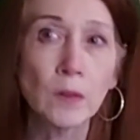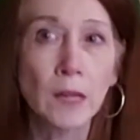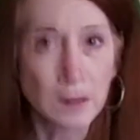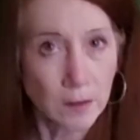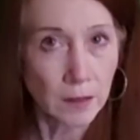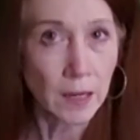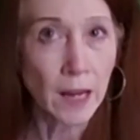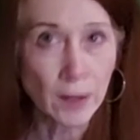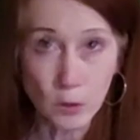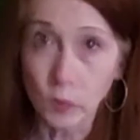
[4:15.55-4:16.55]
That's the
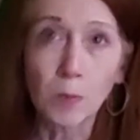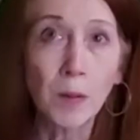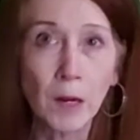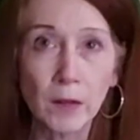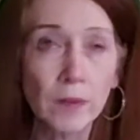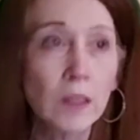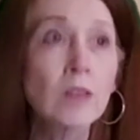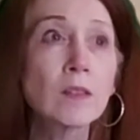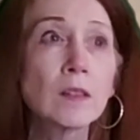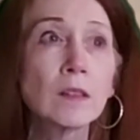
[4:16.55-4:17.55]
natural part of
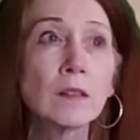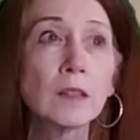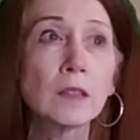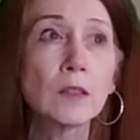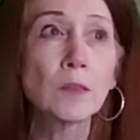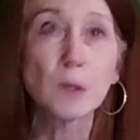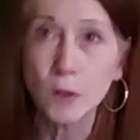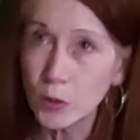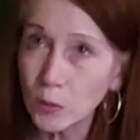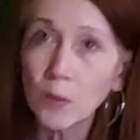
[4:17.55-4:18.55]
this, the
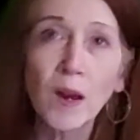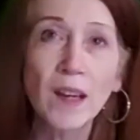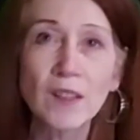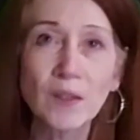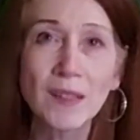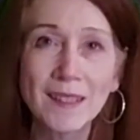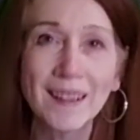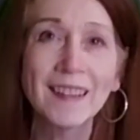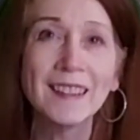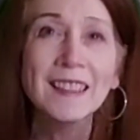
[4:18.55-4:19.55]
spiritual way, as we
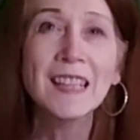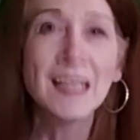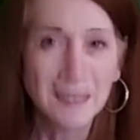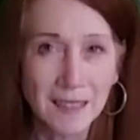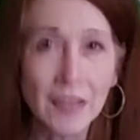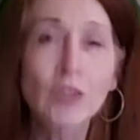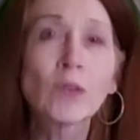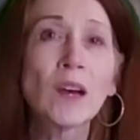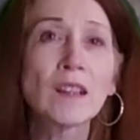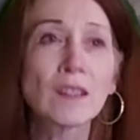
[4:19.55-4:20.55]
say, the
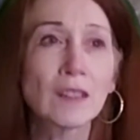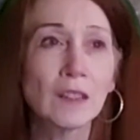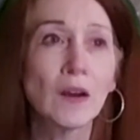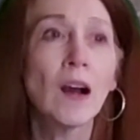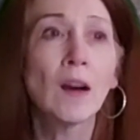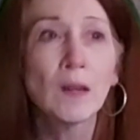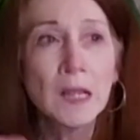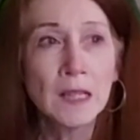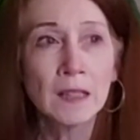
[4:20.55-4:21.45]
naturesque, you know, how